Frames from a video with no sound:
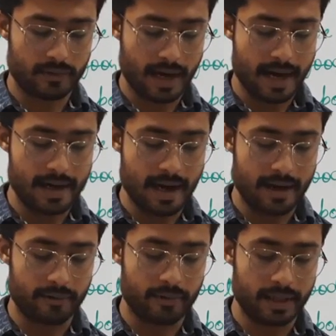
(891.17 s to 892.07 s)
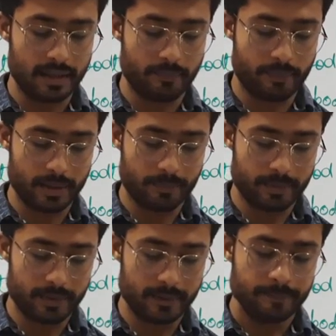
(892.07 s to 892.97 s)
red and green
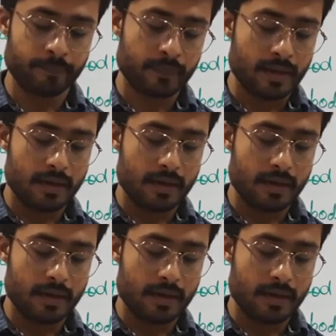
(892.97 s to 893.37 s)
pepper